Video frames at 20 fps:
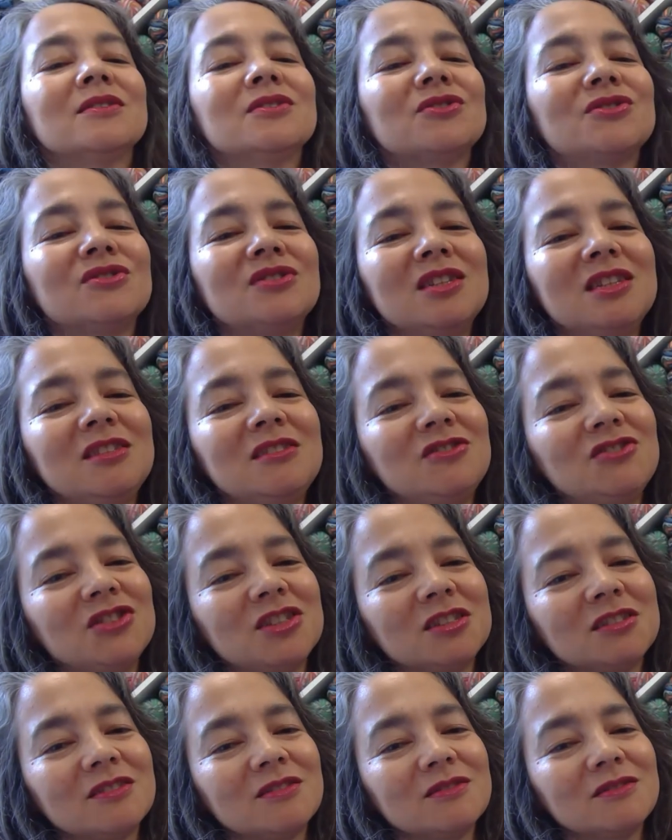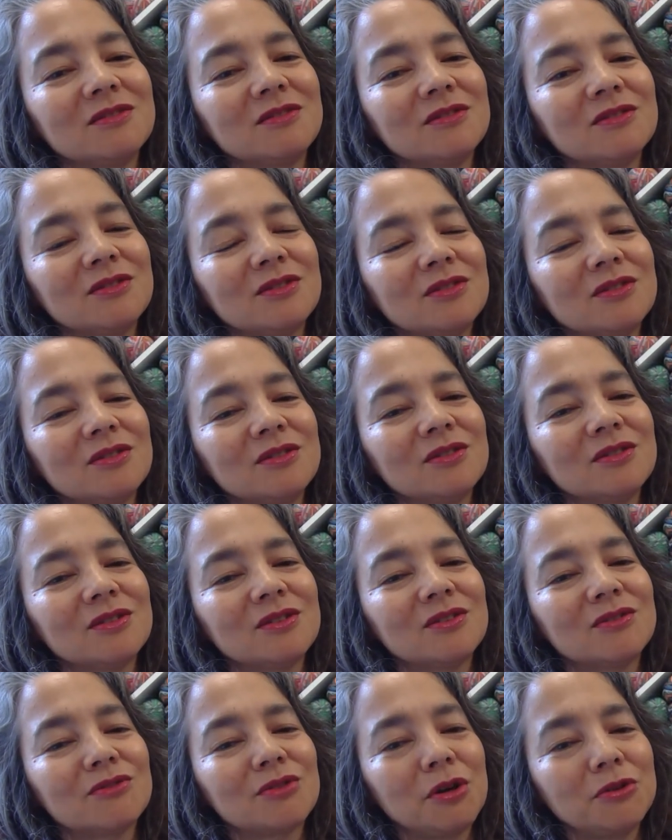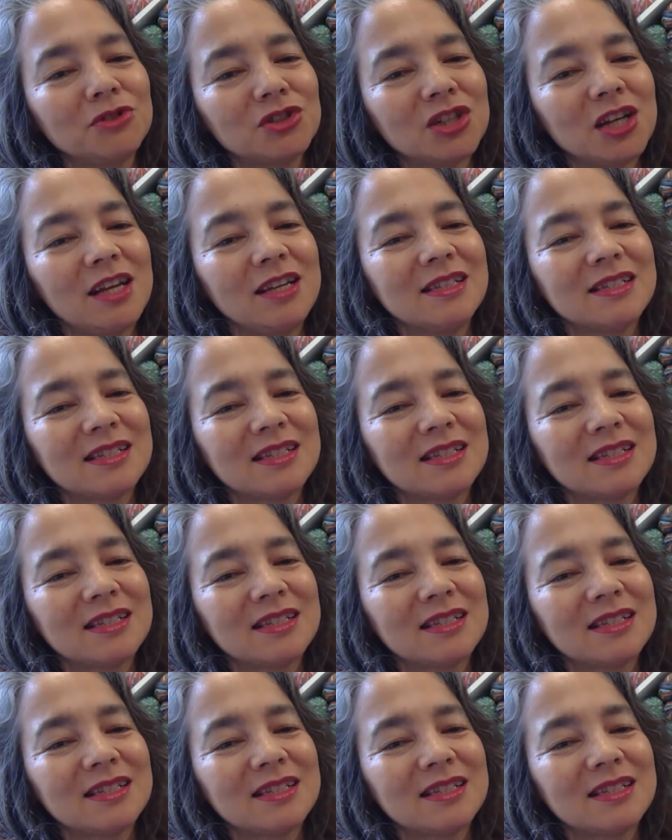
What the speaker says: Tunisian crochet